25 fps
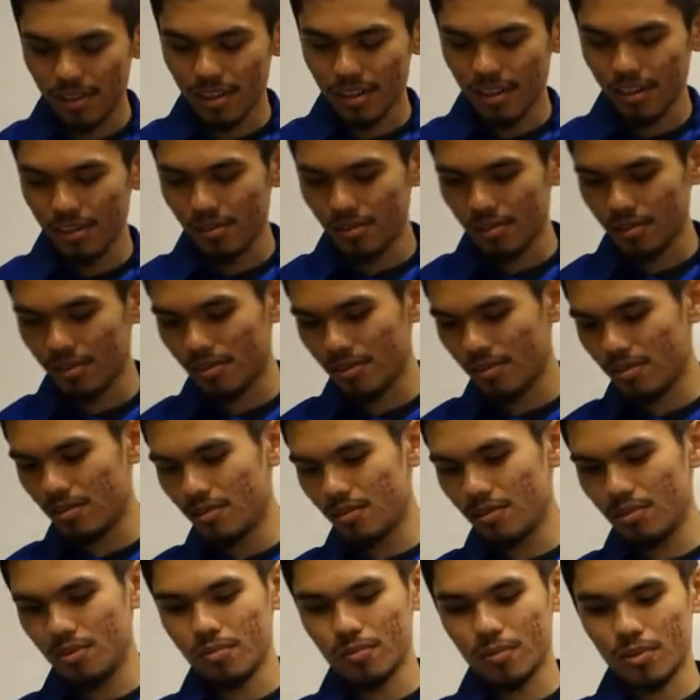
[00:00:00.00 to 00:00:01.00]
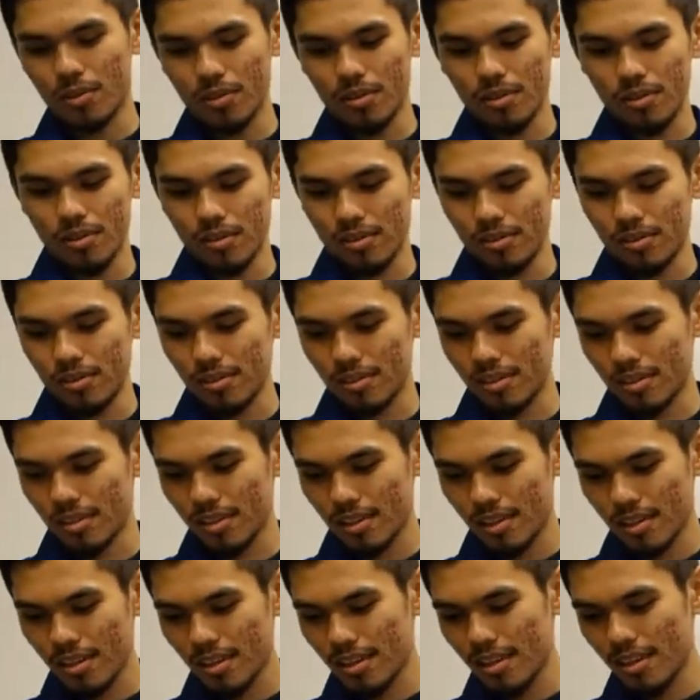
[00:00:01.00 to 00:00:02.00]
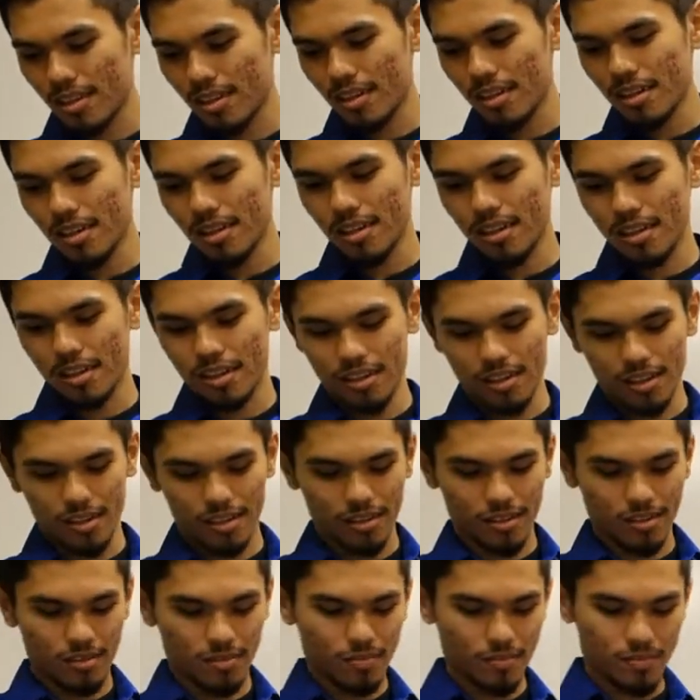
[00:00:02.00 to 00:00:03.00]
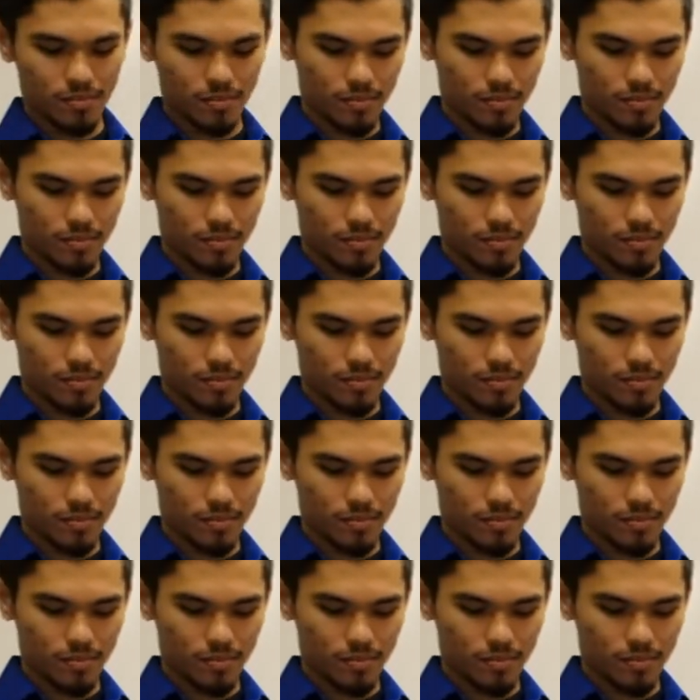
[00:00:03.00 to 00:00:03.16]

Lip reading: I usually use markers, and